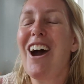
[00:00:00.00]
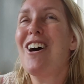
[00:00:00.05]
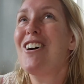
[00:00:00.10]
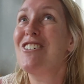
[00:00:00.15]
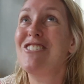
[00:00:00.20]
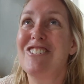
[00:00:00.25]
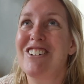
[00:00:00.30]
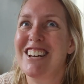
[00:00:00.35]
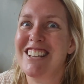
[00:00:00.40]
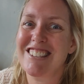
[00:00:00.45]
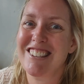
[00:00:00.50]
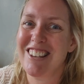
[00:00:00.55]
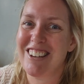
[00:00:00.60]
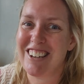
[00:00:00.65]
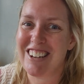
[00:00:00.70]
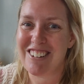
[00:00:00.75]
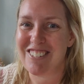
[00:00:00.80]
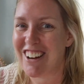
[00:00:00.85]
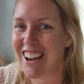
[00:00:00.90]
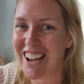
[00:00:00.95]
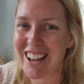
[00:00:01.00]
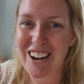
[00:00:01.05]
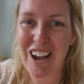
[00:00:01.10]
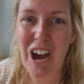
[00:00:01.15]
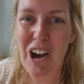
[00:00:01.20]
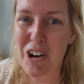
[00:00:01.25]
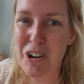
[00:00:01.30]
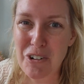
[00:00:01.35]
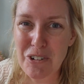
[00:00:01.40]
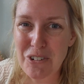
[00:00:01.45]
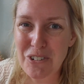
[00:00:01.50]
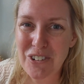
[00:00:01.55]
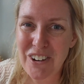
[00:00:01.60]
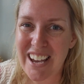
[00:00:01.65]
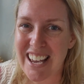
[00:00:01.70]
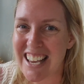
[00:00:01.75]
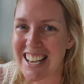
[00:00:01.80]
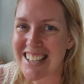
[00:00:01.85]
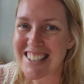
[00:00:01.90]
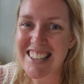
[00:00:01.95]
Always learning, right?
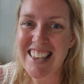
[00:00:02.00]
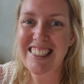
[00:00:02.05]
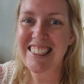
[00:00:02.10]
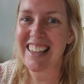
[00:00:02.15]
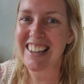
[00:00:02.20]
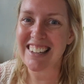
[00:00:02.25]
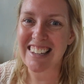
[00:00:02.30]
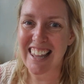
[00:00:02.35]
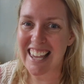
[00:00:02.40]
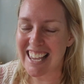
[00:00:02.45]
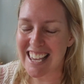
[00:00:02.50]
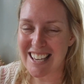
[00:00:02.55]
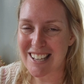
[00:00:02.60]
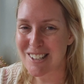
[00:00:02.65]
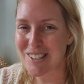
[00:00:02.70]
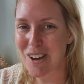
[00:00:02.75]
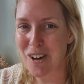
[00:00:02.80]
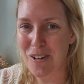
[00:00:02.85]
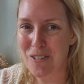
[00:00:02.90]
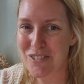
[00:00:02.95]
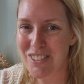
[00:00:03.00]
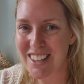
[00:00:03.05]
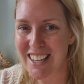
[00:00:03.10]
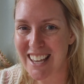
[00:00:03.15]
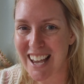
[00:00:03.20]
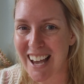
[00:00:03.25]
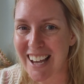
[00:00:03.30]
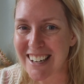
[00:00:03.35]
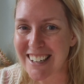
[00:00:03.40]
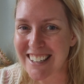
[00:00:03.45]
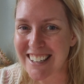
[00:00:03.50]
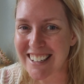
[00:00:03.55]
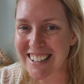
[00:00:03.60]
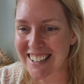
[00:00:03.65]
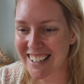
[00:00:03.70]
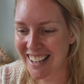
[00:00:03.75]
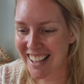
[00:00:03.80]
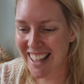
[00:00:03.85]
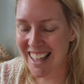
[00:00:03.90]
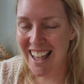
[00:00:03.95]
Always the layers of the
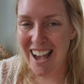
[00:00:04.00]
onion.